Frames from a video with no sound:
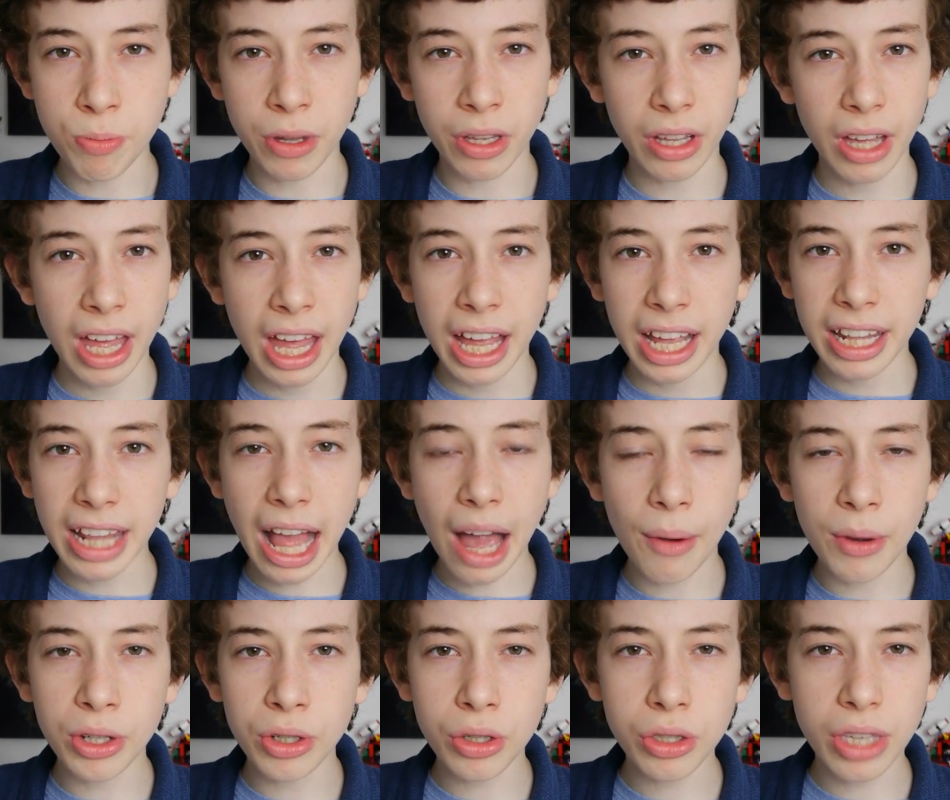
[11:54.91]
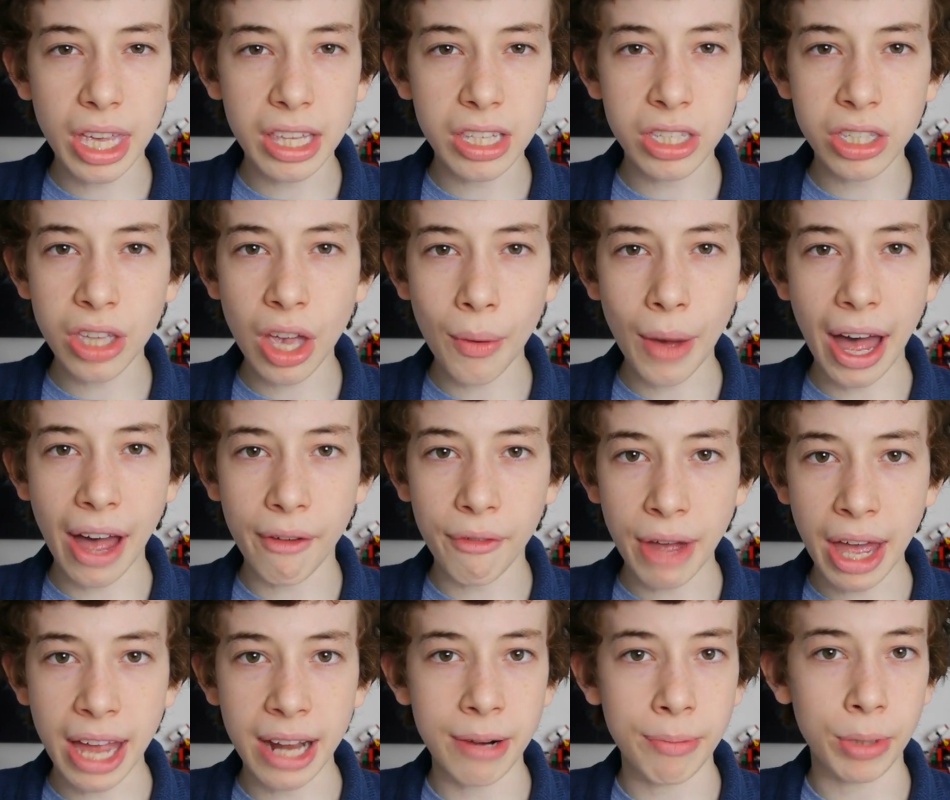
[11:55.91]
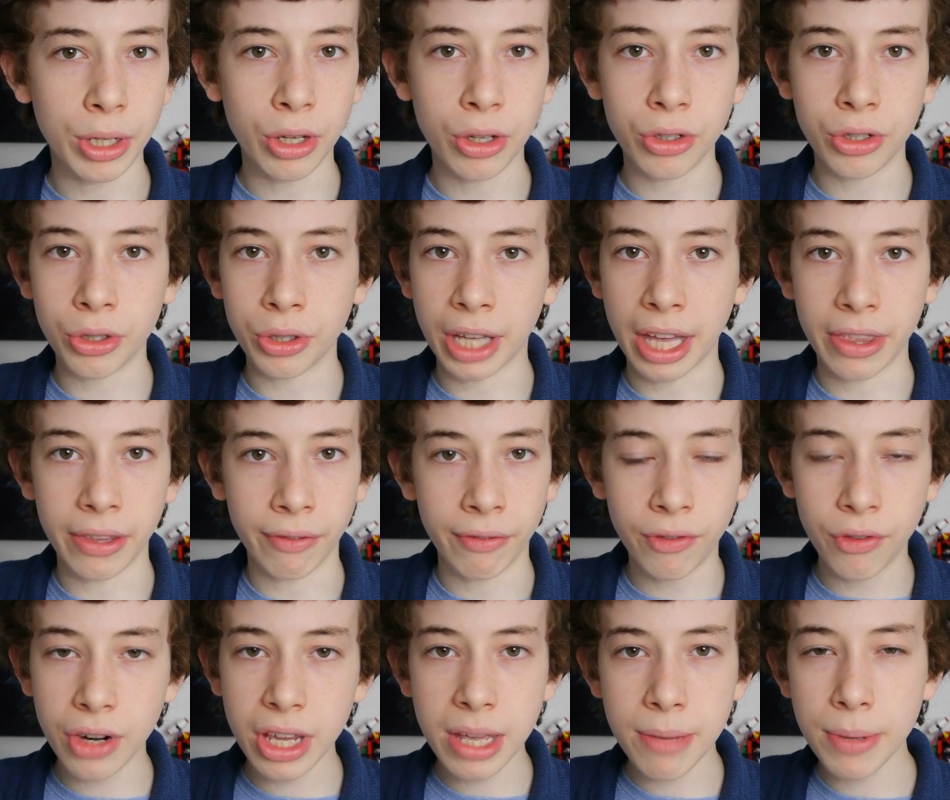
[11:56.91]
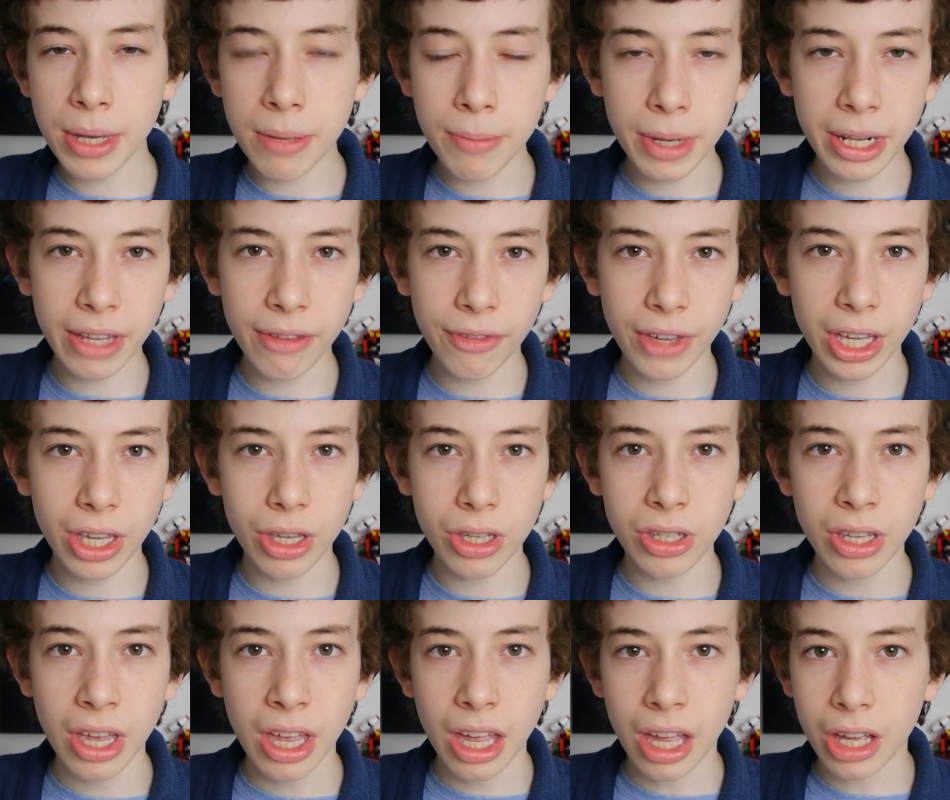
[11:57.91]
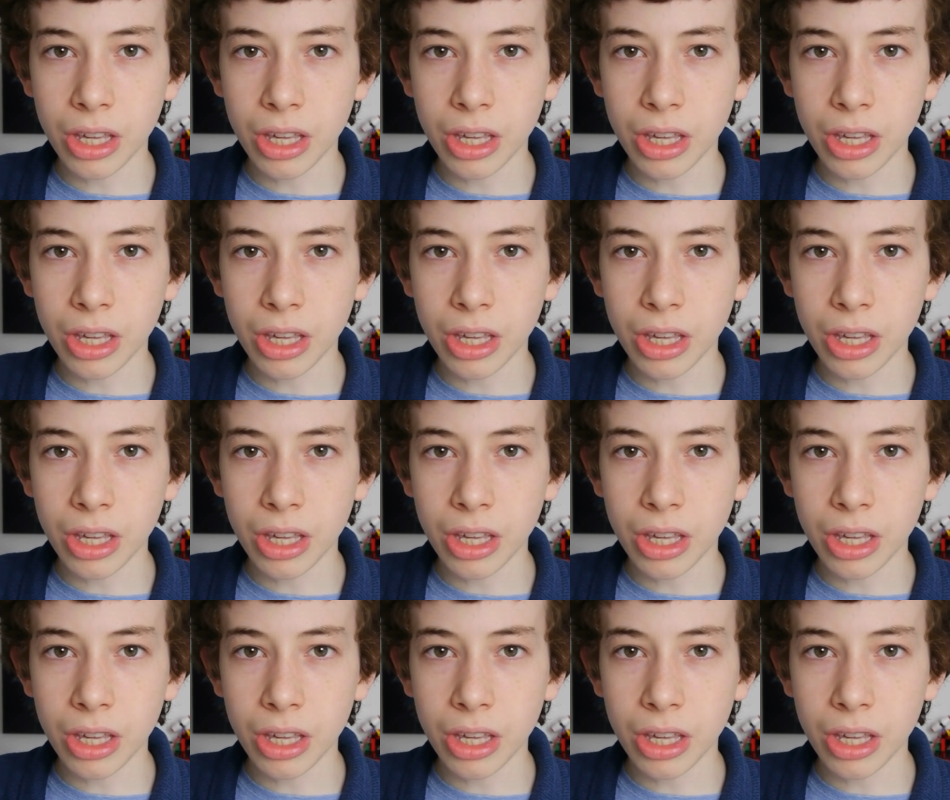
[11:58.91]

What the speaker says: but now it just gets so out of hand because you get the freebie minifigures,